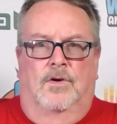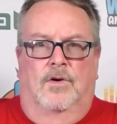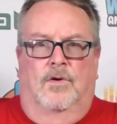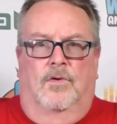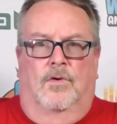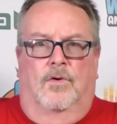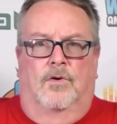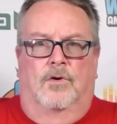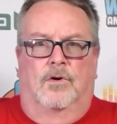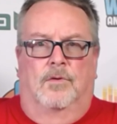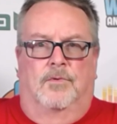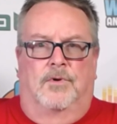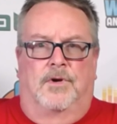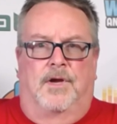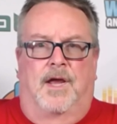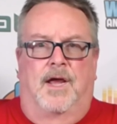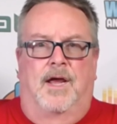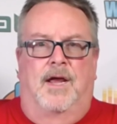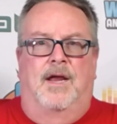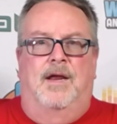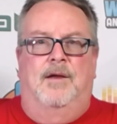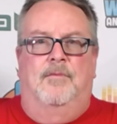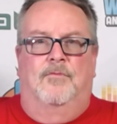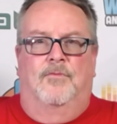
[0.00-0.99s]
horrible
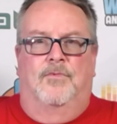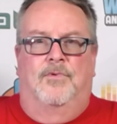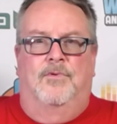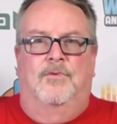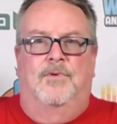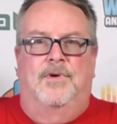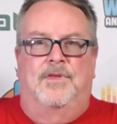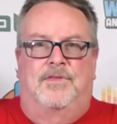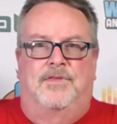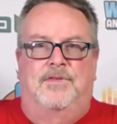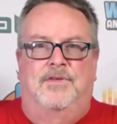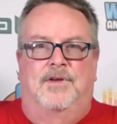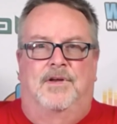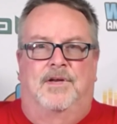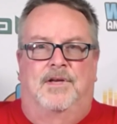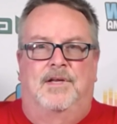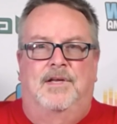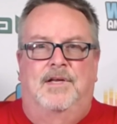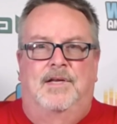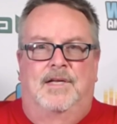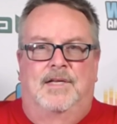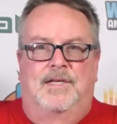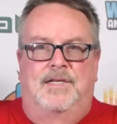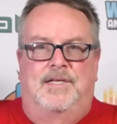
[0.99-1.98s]
game with
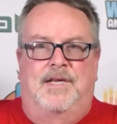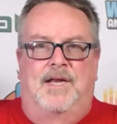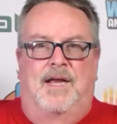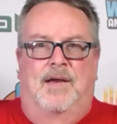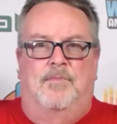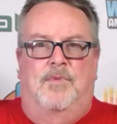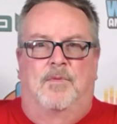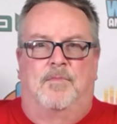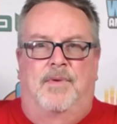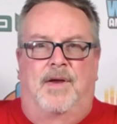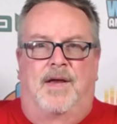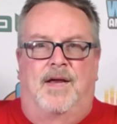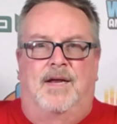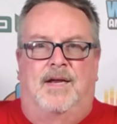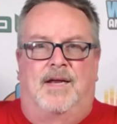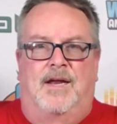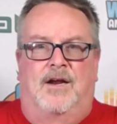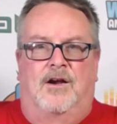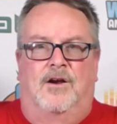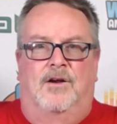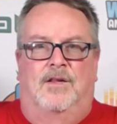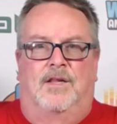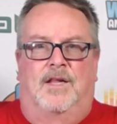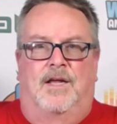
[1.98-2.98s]
Tampa Bay and
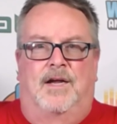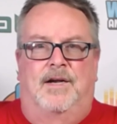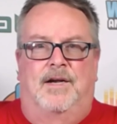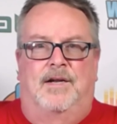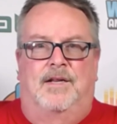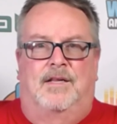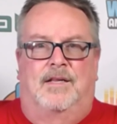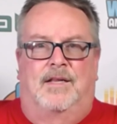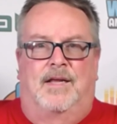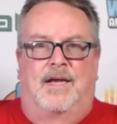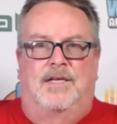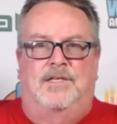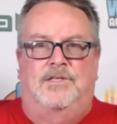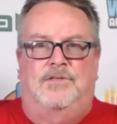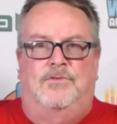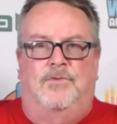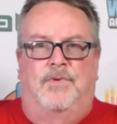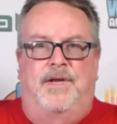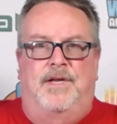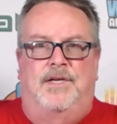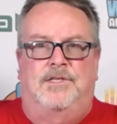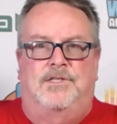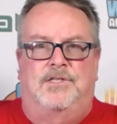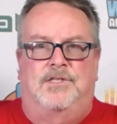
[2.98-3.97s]
Carolina last
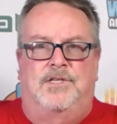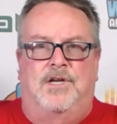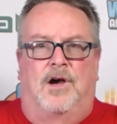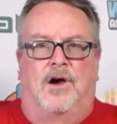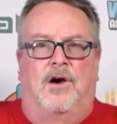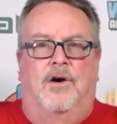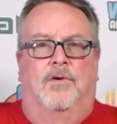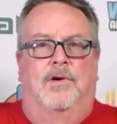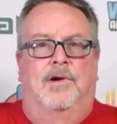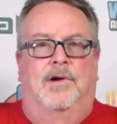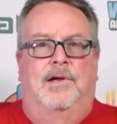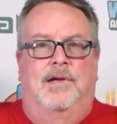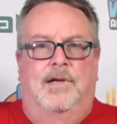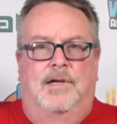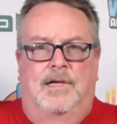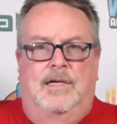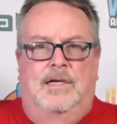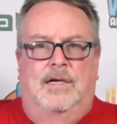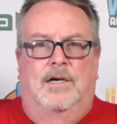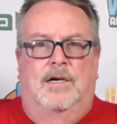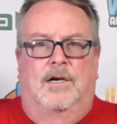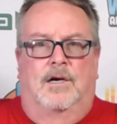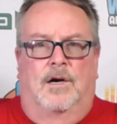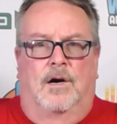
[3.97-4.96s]
week. So,
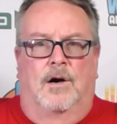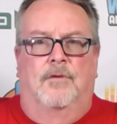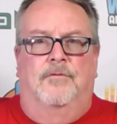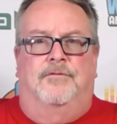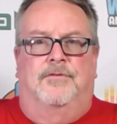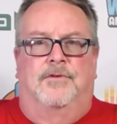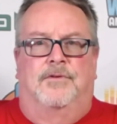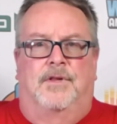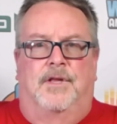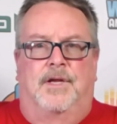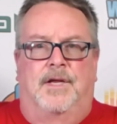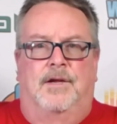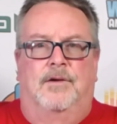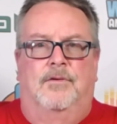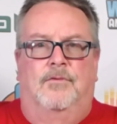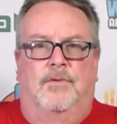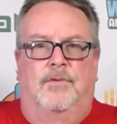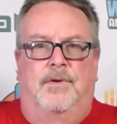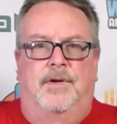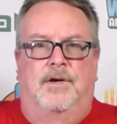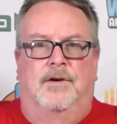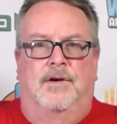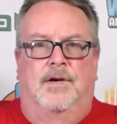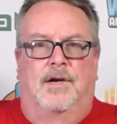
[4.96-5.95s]
hopefully,
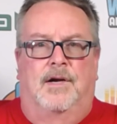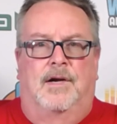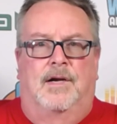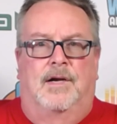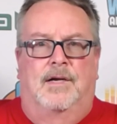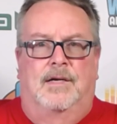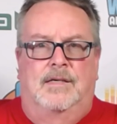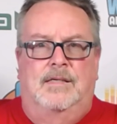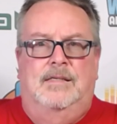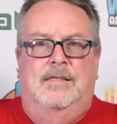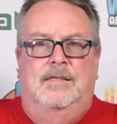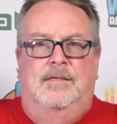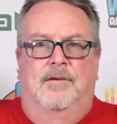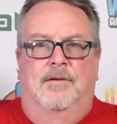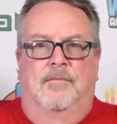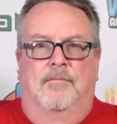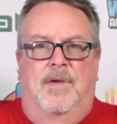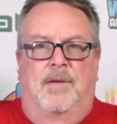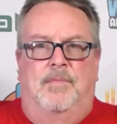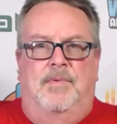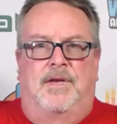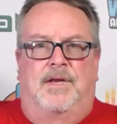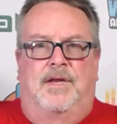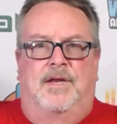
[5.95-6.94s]
we're
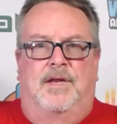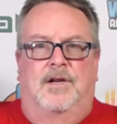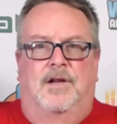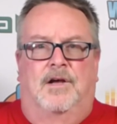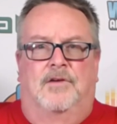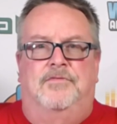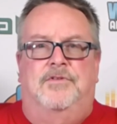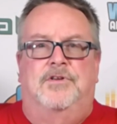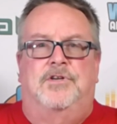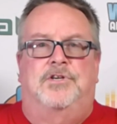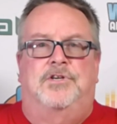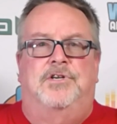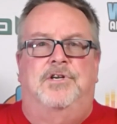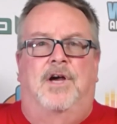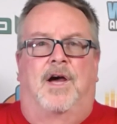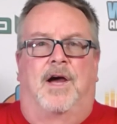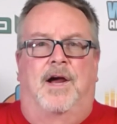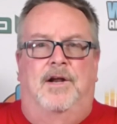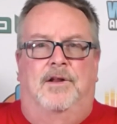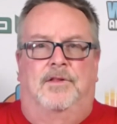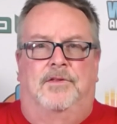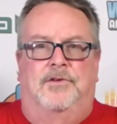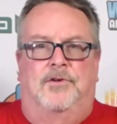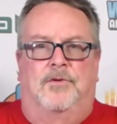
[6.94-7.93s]
maybe get off the
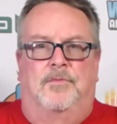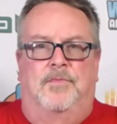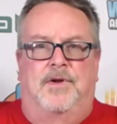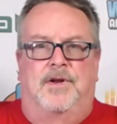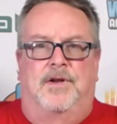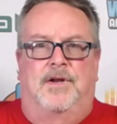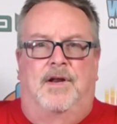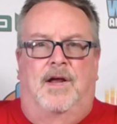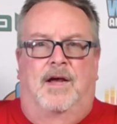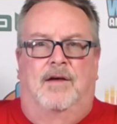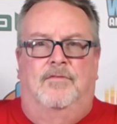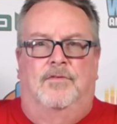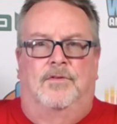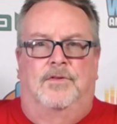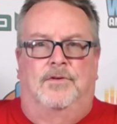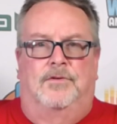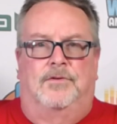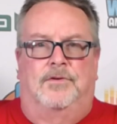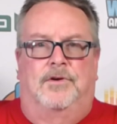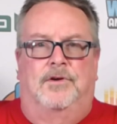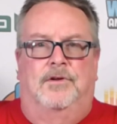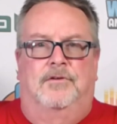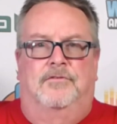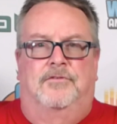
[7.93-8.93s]
schneid a little bit and have a
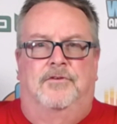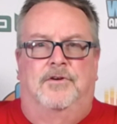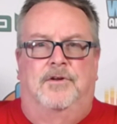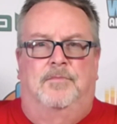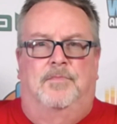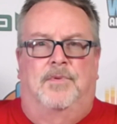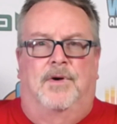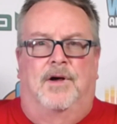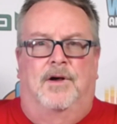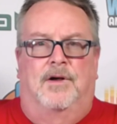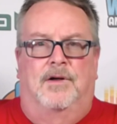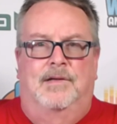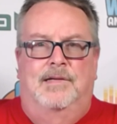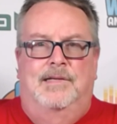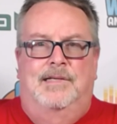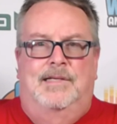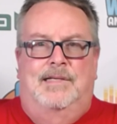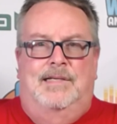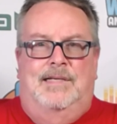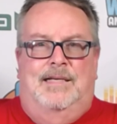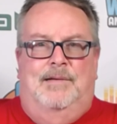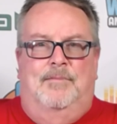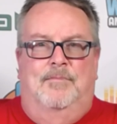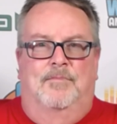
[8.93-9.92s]
little good football.
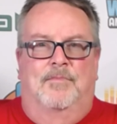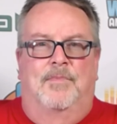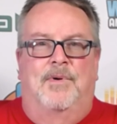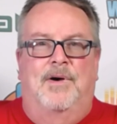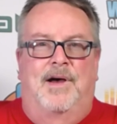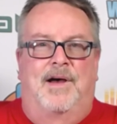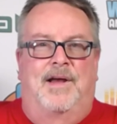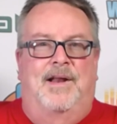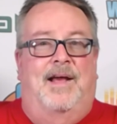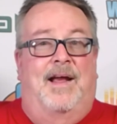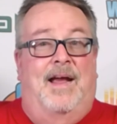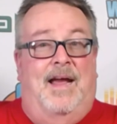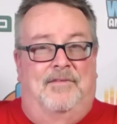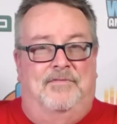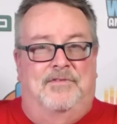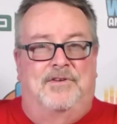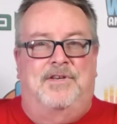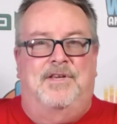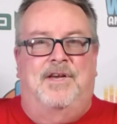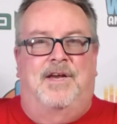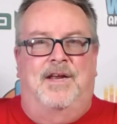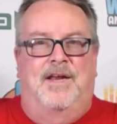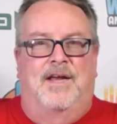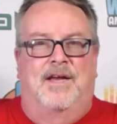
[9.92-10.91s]
But I have to
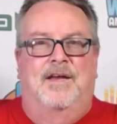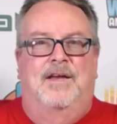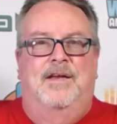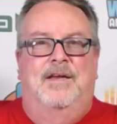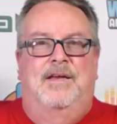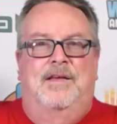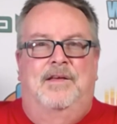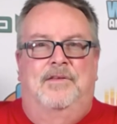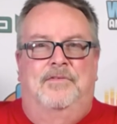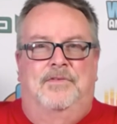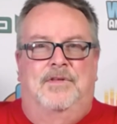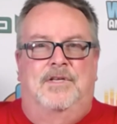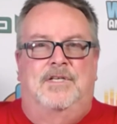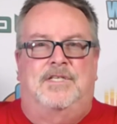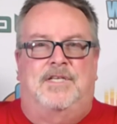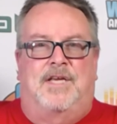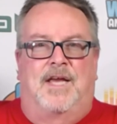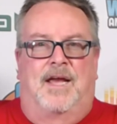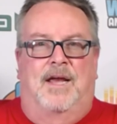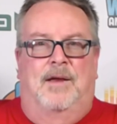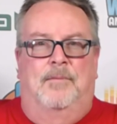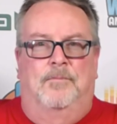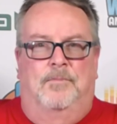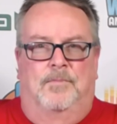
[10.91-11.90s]
tell you, this
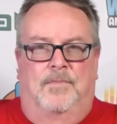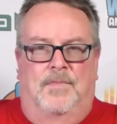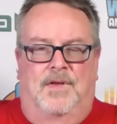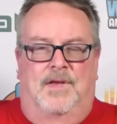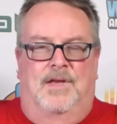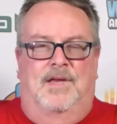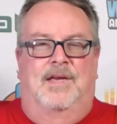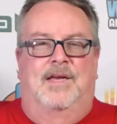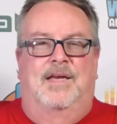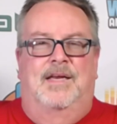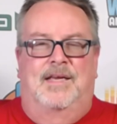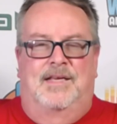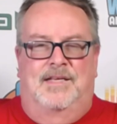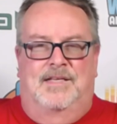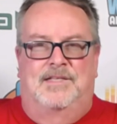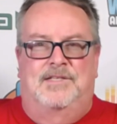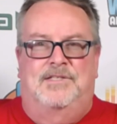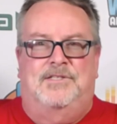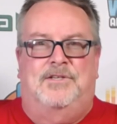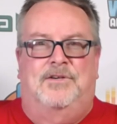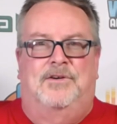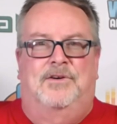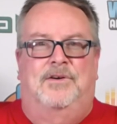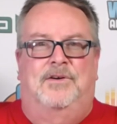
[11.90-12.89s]
game
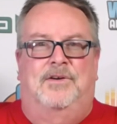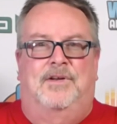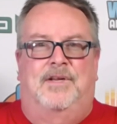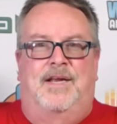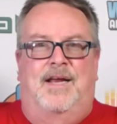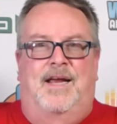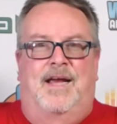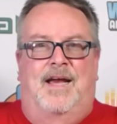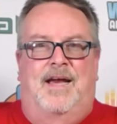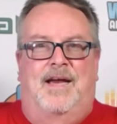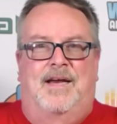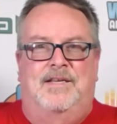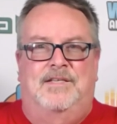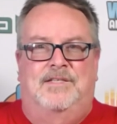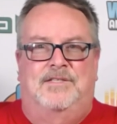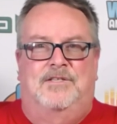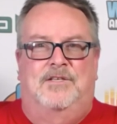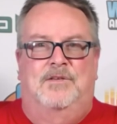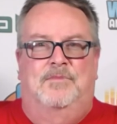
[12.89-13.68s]
certainly has the